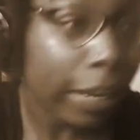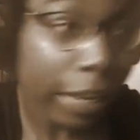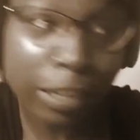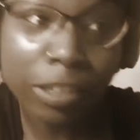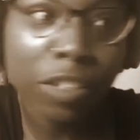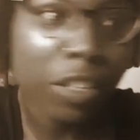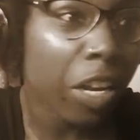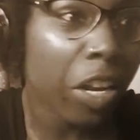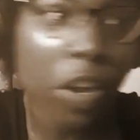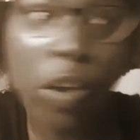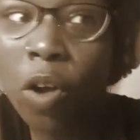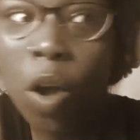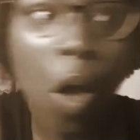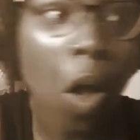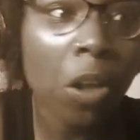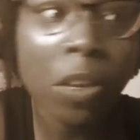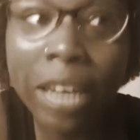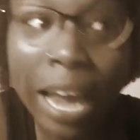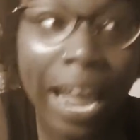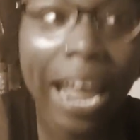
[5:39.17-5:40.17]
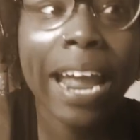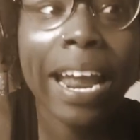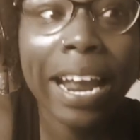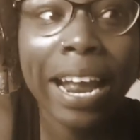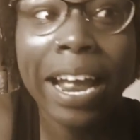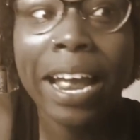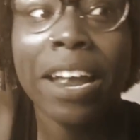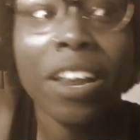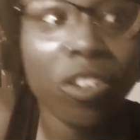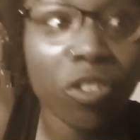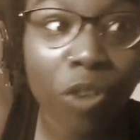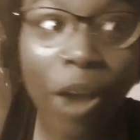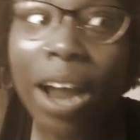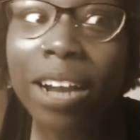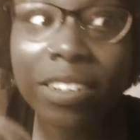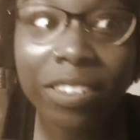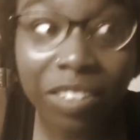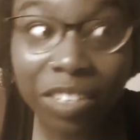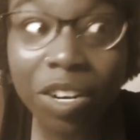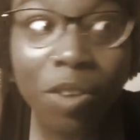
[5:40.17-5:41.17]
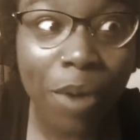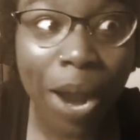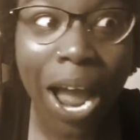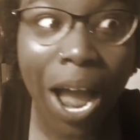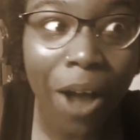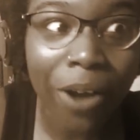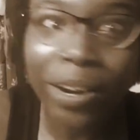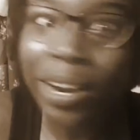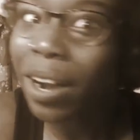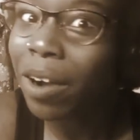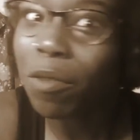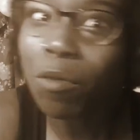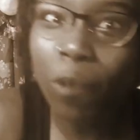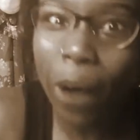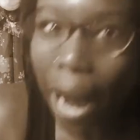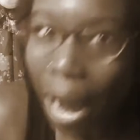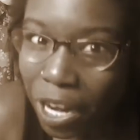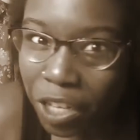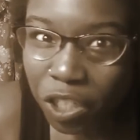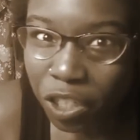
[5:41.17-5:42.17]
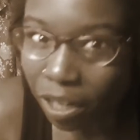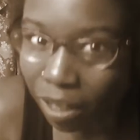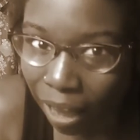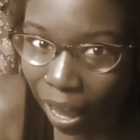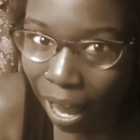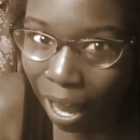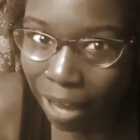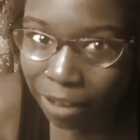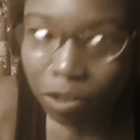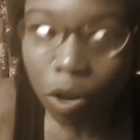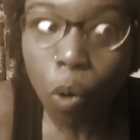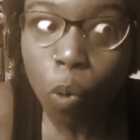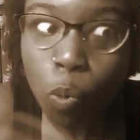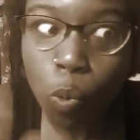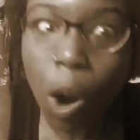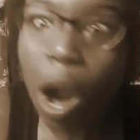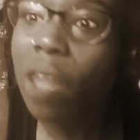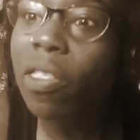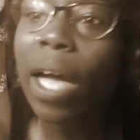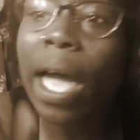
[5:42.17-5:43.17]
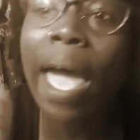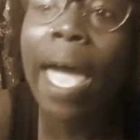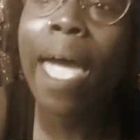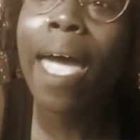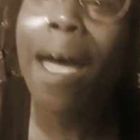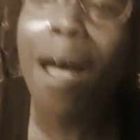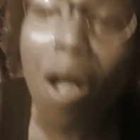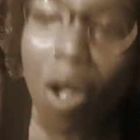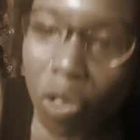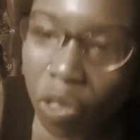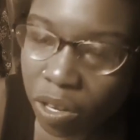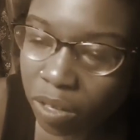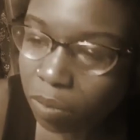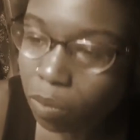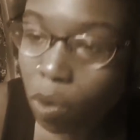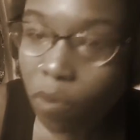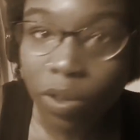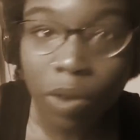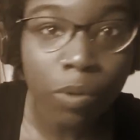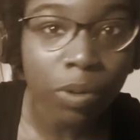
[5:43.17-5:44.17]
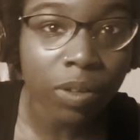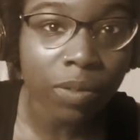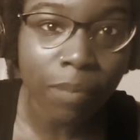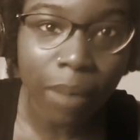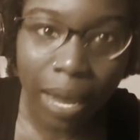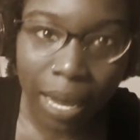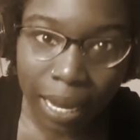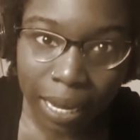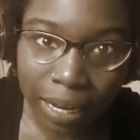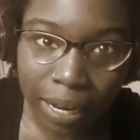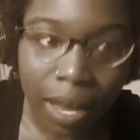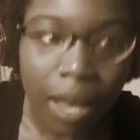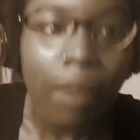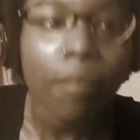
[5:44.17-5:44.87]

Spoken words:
I could sit here all day trying to sit around and rationalize why the hell this movie was made.